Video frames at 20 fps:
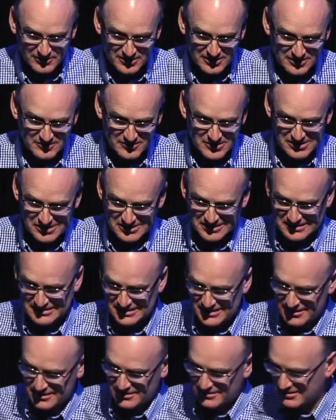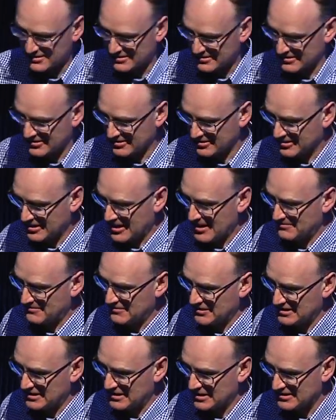one of the most exciting things that's going to
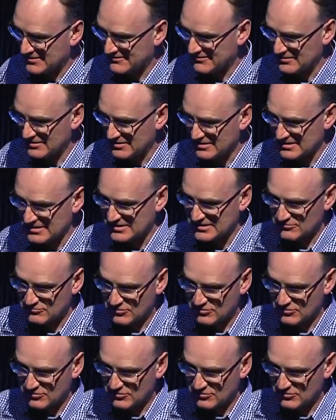happen in the next few years is the